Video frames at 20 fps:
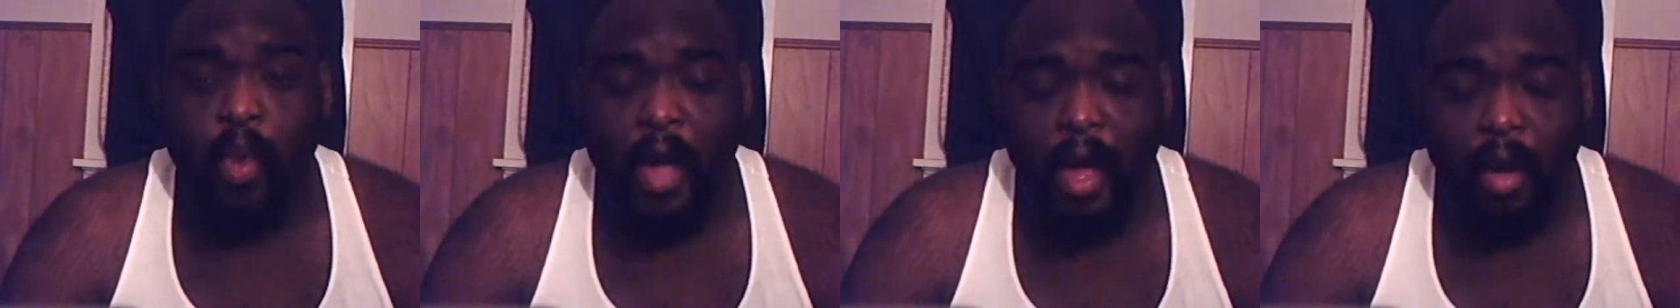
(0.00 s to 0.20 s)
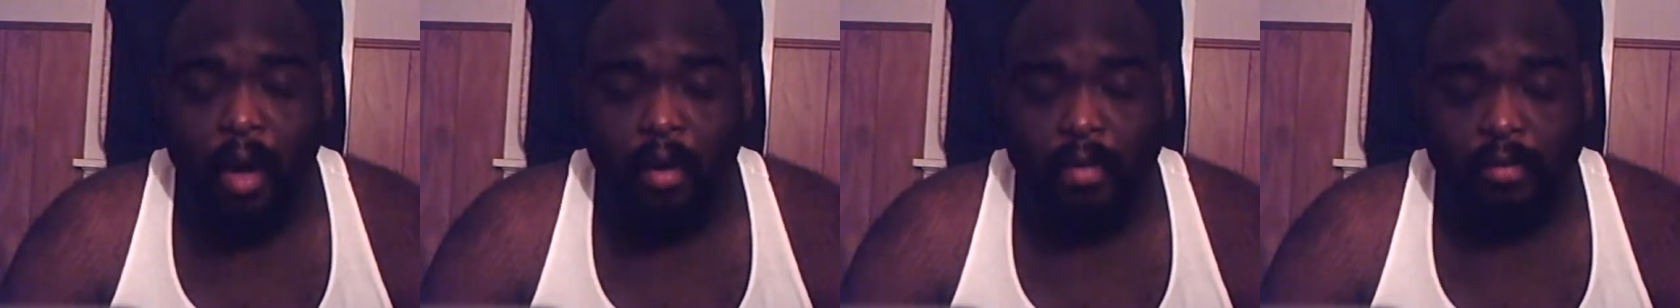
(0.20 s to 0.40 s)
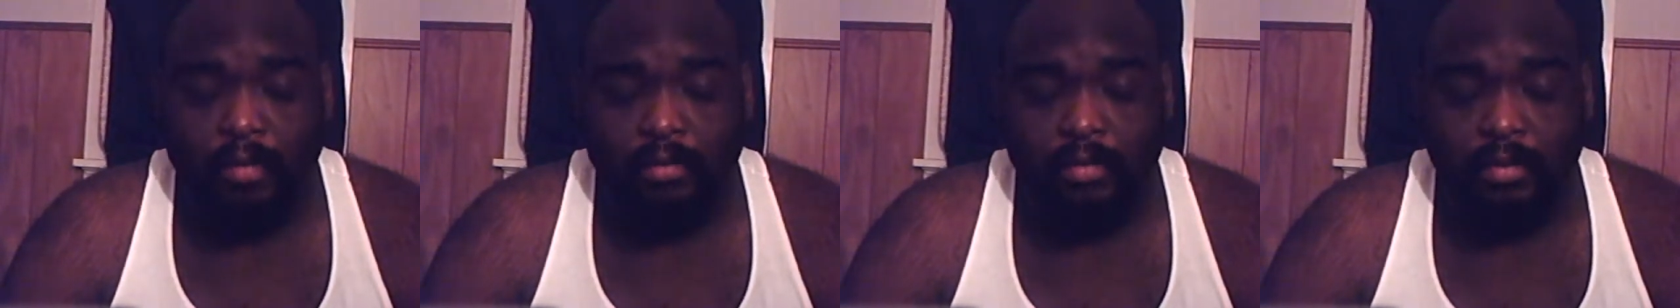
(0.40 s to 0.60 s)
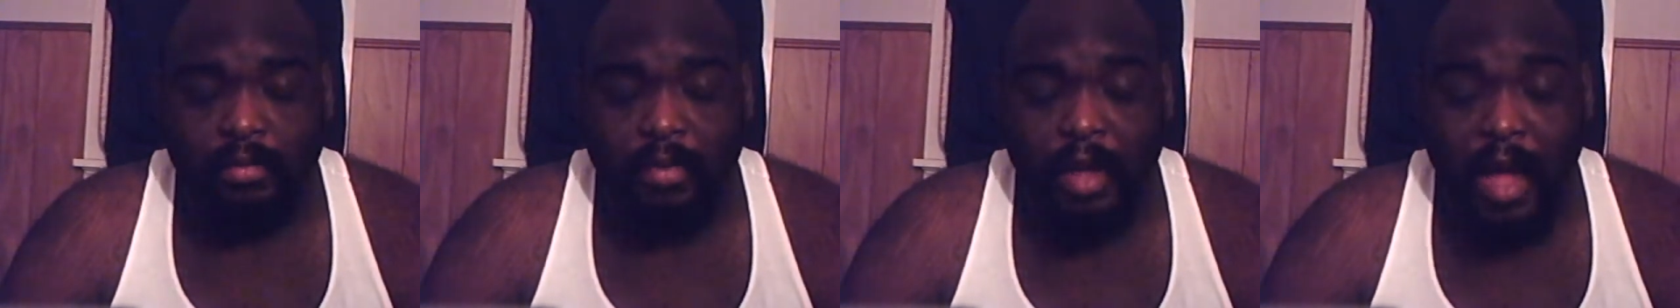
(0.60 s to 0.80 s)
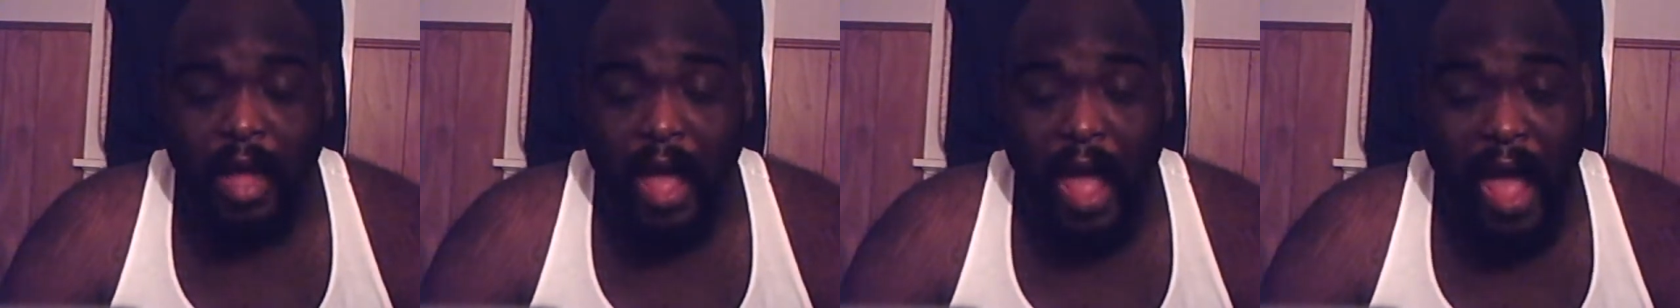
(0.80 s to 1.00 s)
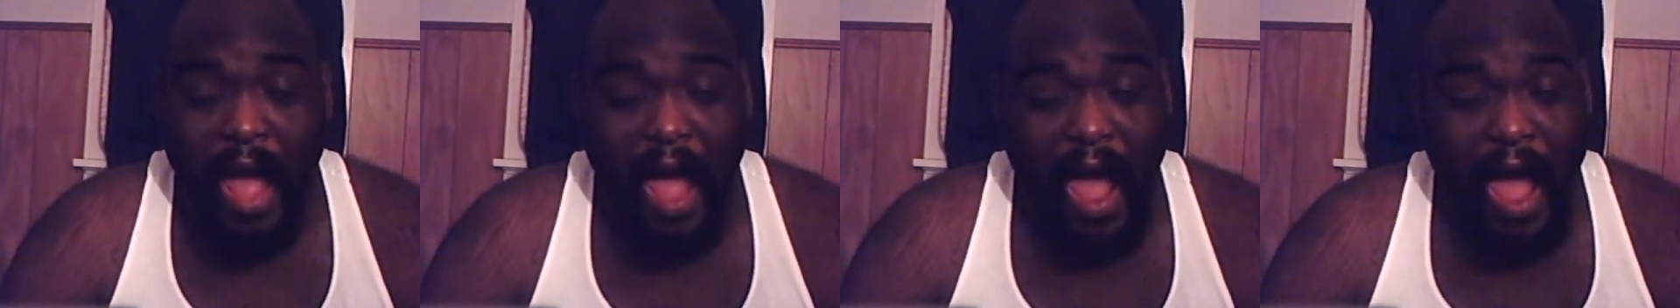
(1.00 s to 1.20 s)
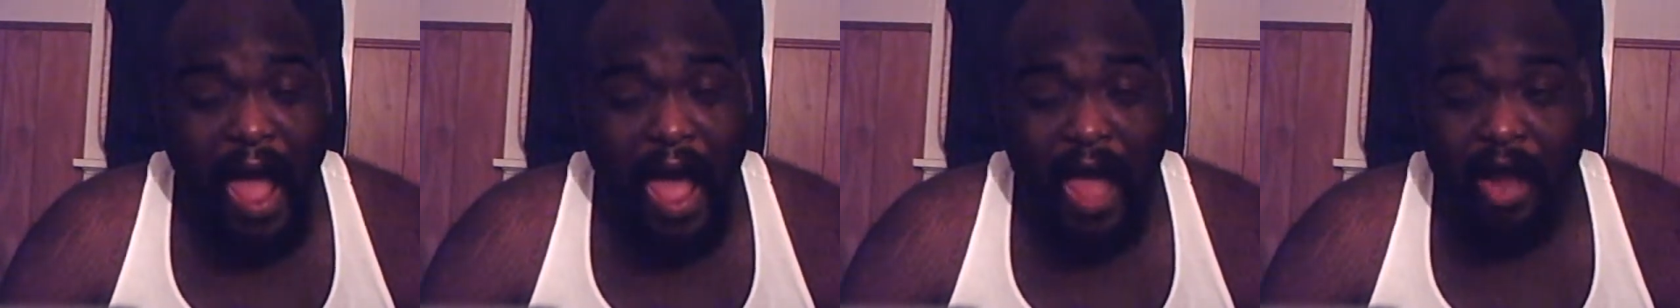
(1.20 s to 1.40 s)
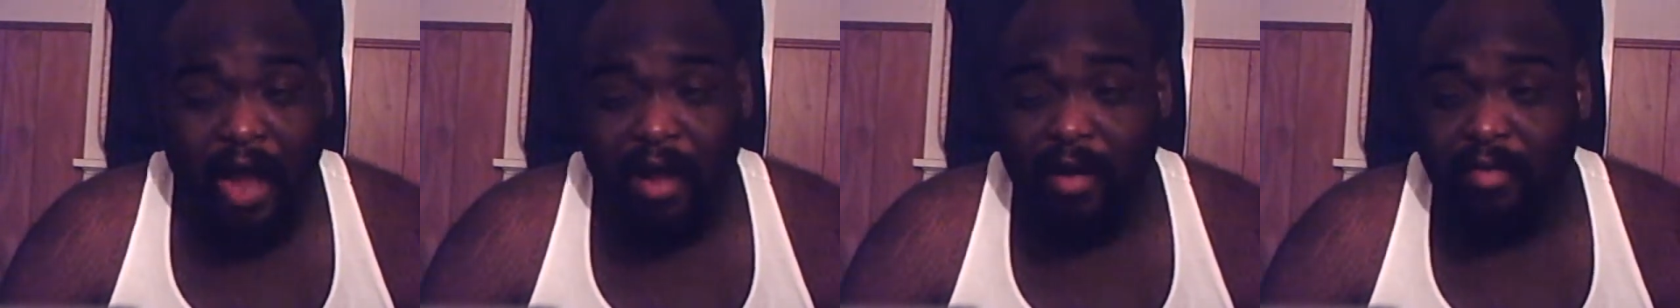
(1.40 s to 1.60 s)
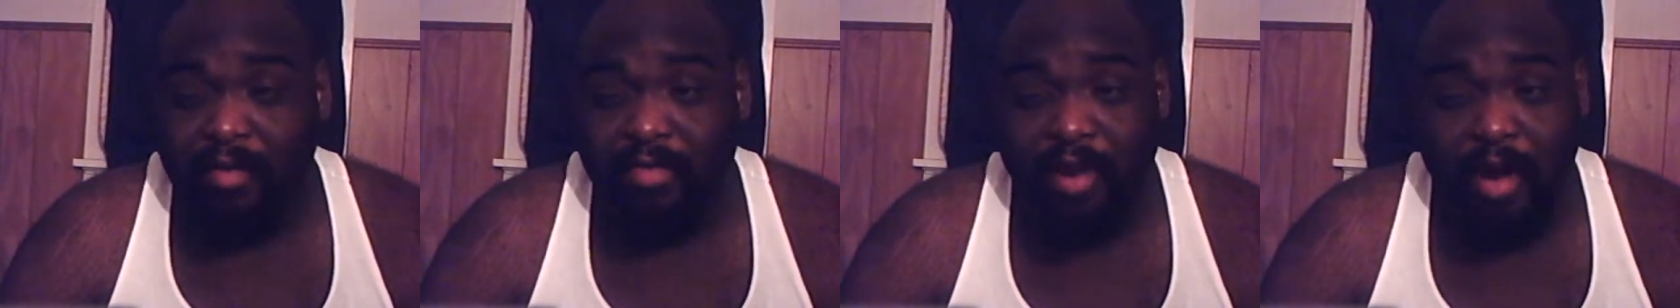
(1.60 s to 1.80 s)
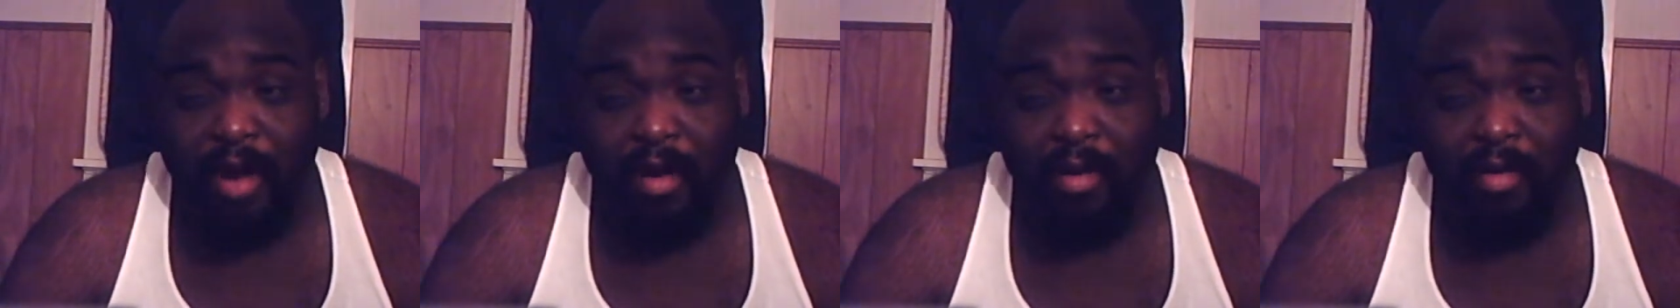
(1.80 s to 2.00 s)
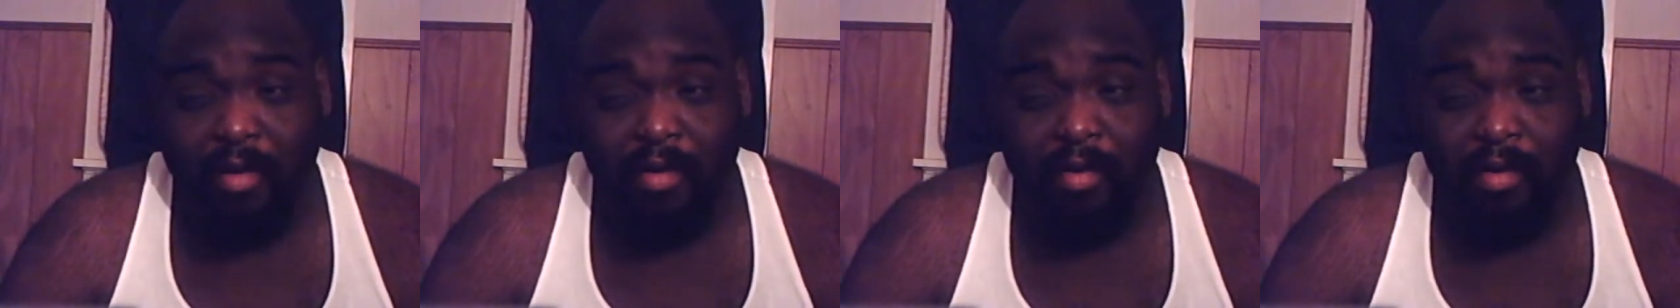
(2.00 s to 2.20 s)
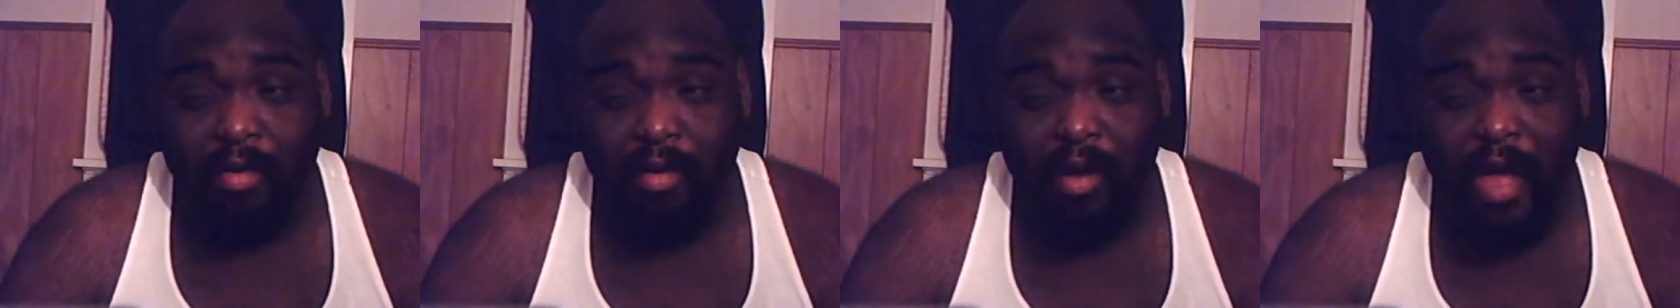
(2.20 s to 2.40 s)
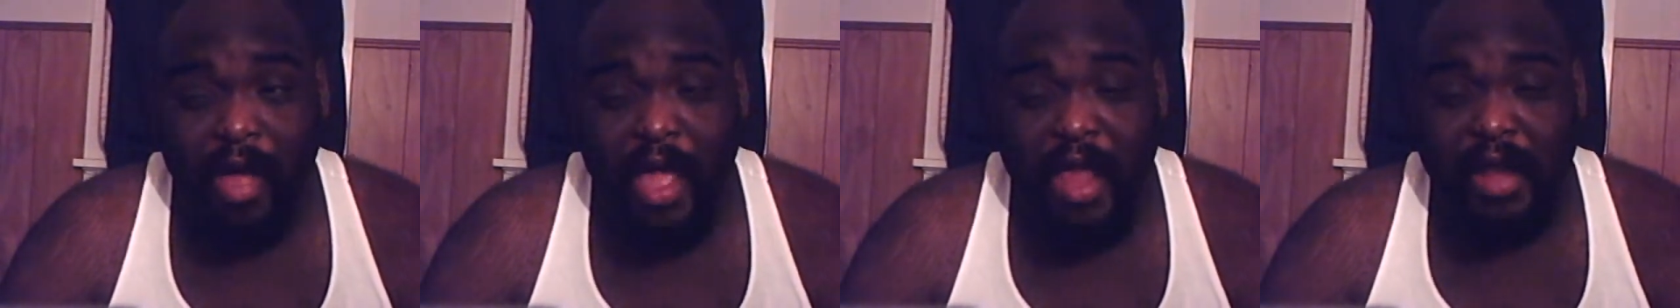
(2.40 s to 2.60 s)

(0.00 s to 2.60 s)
Well, I don't know.